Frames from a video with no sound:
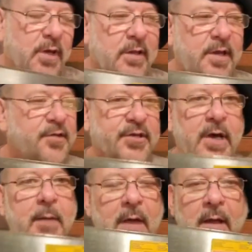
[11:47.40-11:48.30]
these
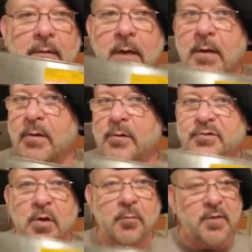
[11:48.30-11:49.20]
up at Lowe's,
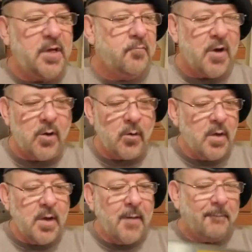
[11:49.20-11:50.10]
Home Depot,
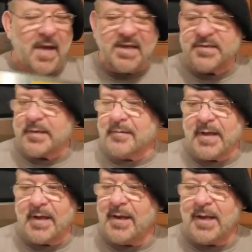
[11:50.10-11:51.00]
basically
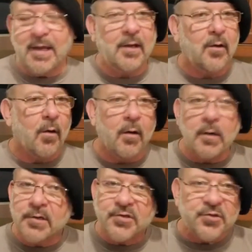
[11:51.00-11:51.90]
any
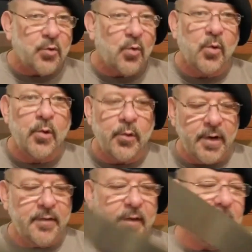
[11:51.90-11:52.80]
garden store or
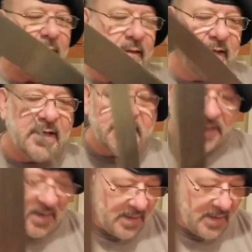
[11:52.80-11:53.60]
anything like these.